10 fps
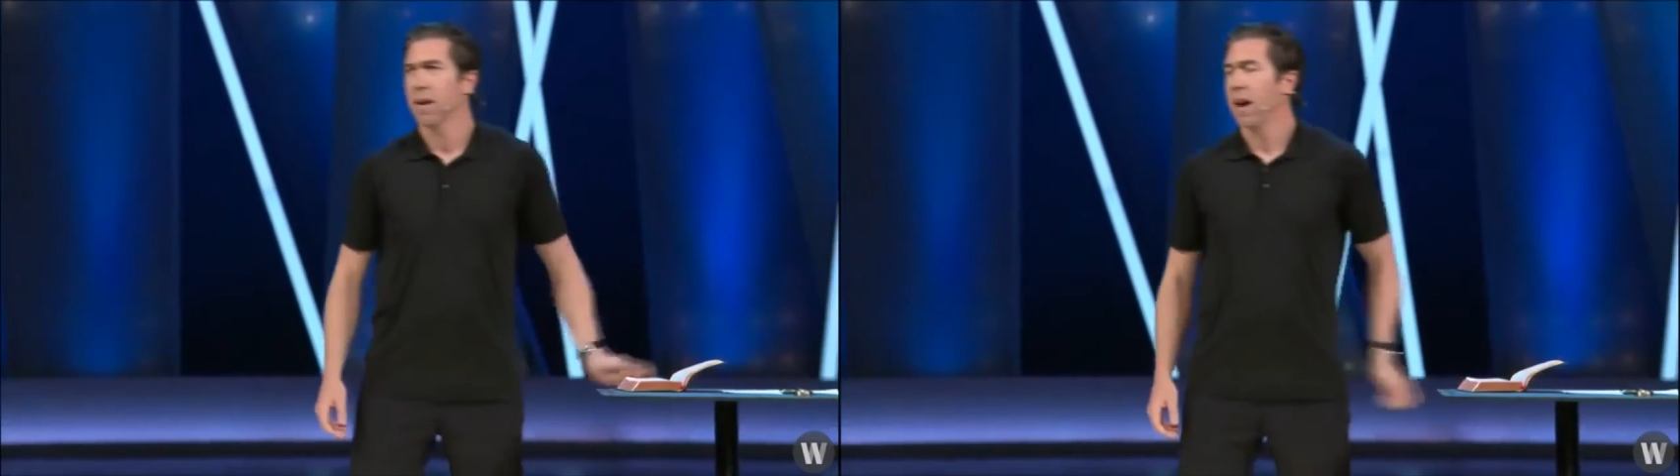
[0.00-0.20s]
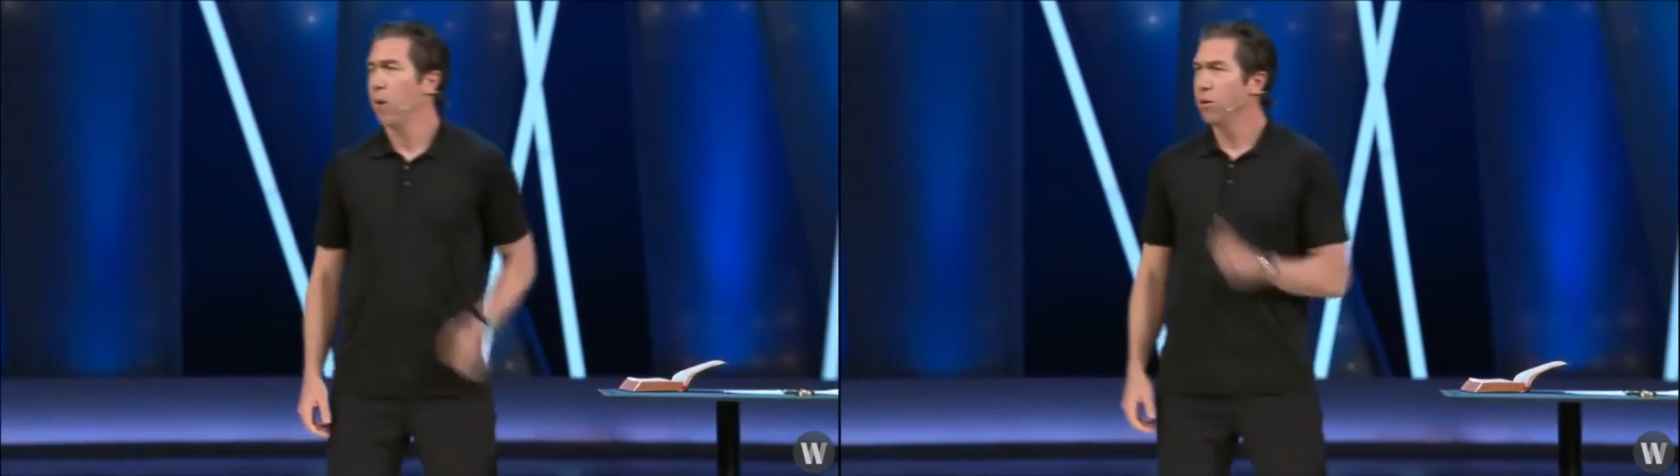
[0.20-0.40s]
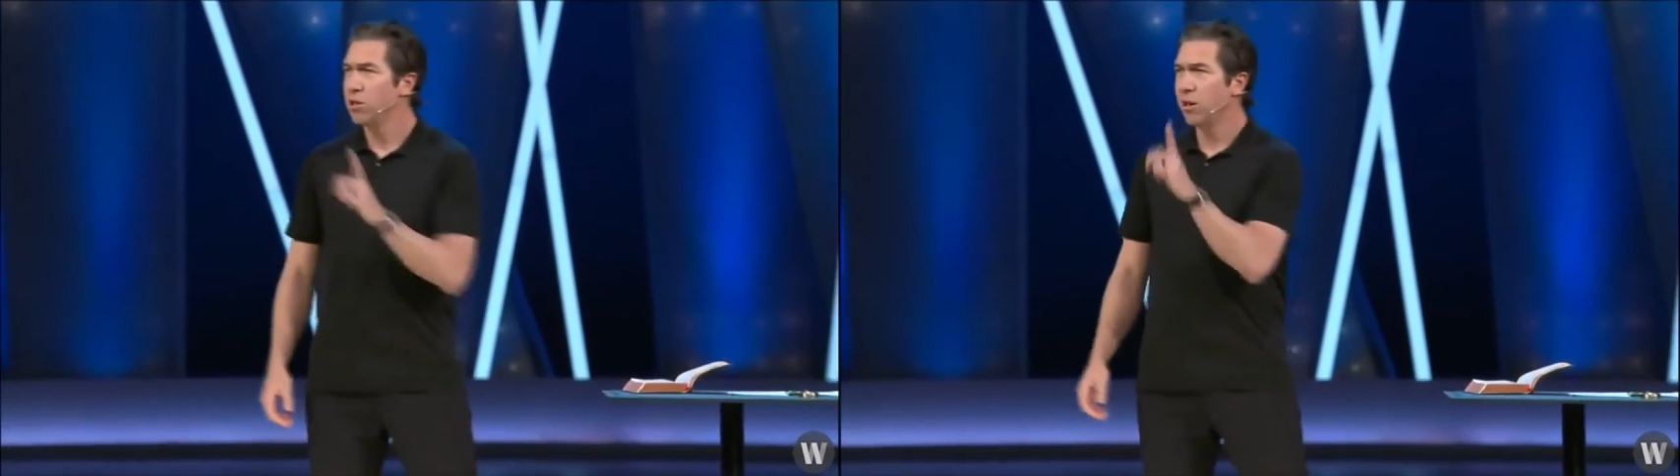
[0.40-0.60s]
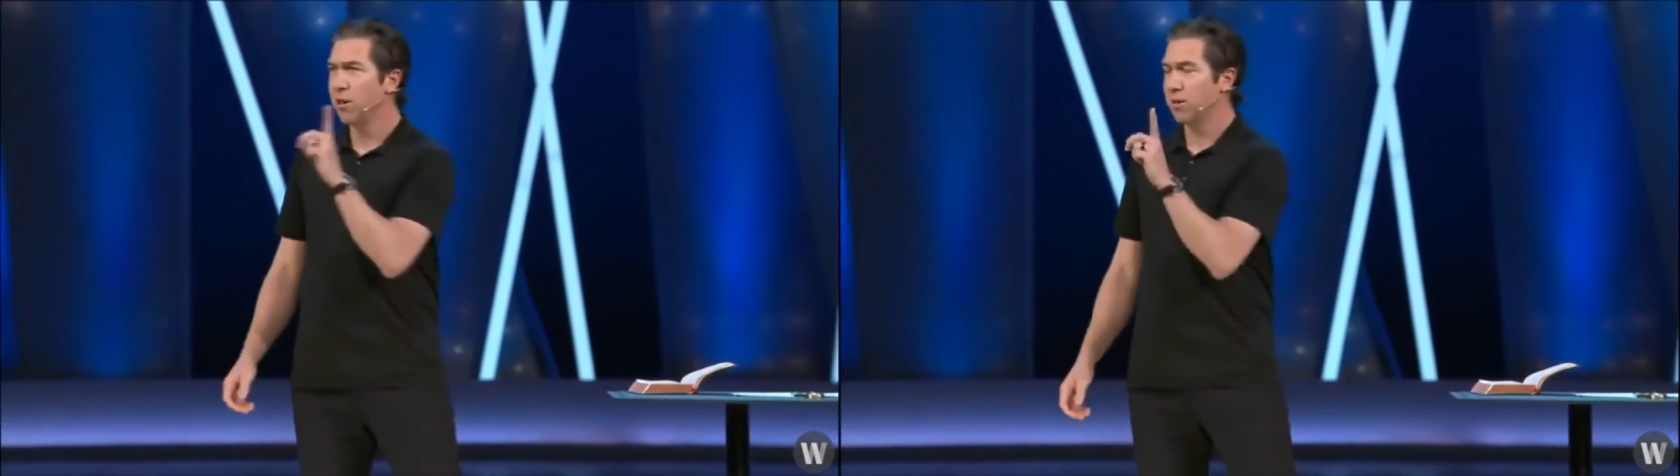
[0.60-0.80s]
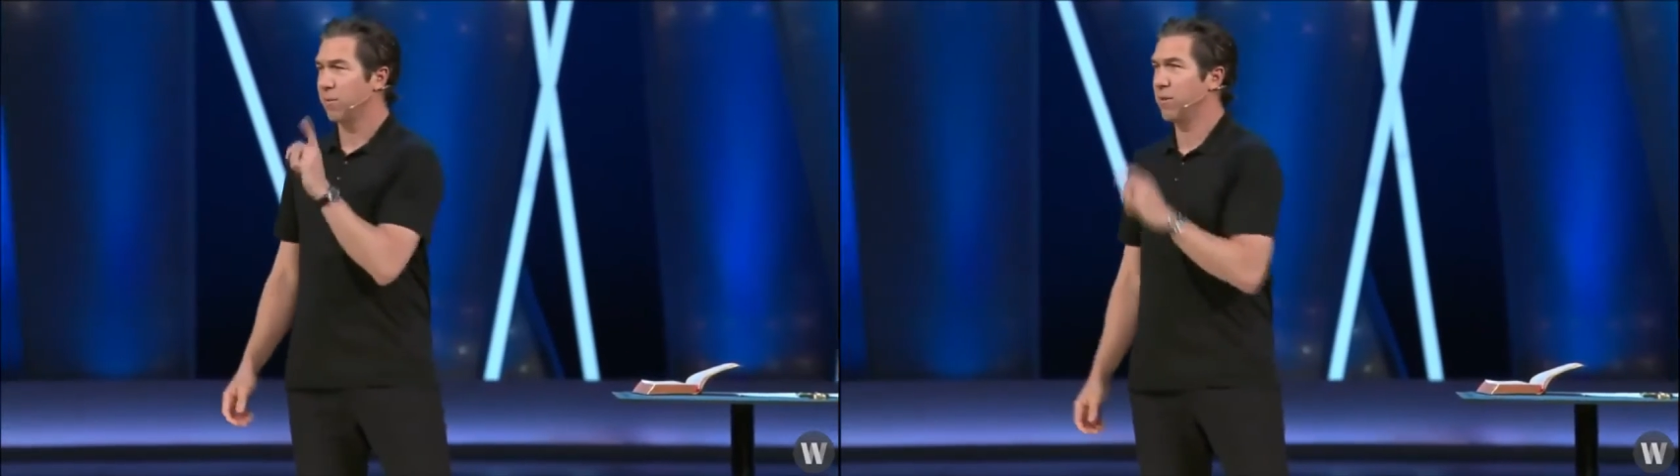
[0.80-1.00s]
I want you to
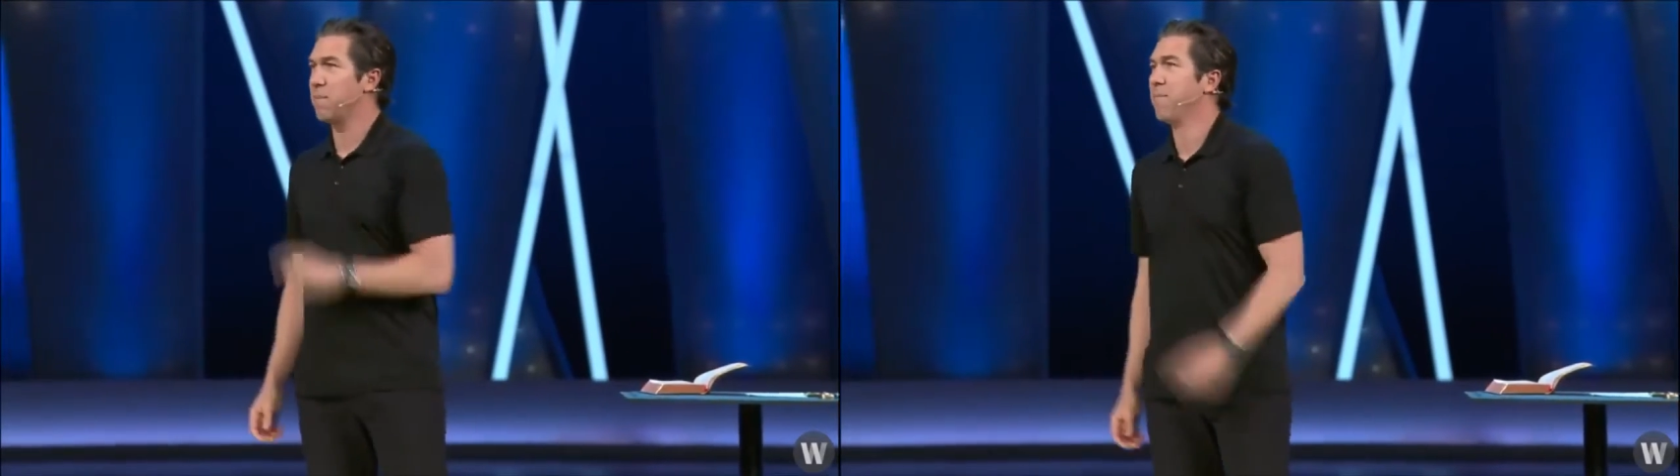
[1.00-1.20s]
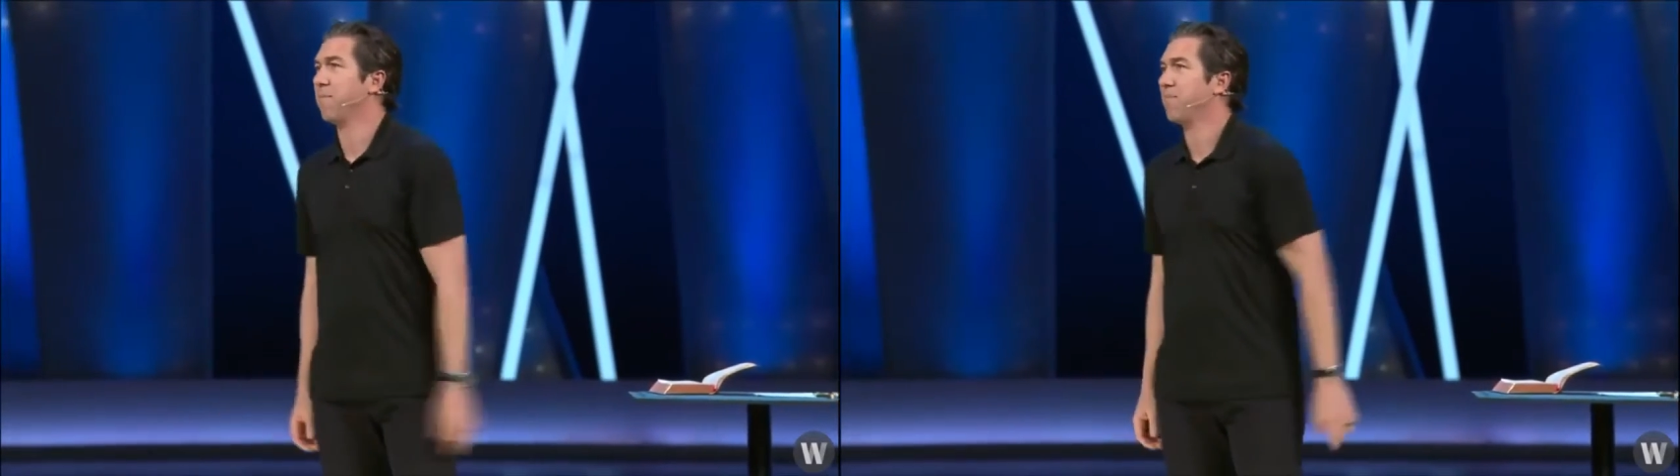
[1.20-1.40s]
know something.